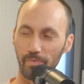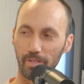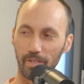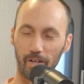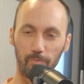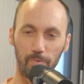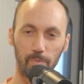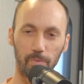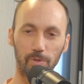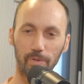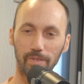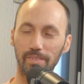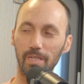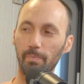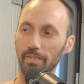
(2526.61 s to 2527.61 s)
of people
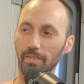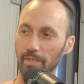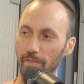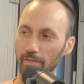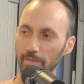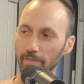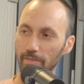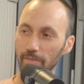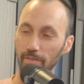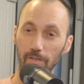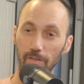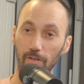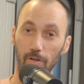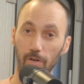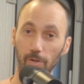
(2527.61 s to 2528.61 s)
doing tipping dinners
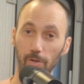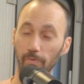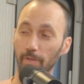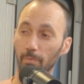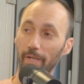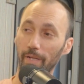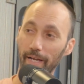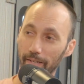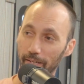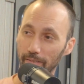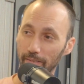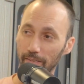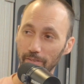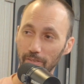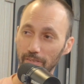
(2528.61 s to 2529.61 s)
all over the planet,
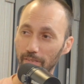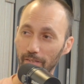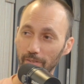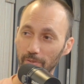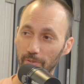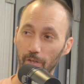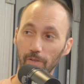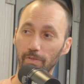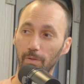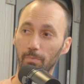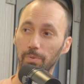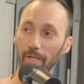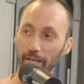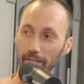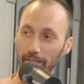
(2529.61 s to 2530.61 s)
not just in the country, all over the
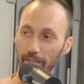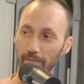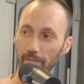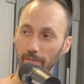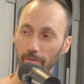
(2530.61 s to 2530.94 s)
planet.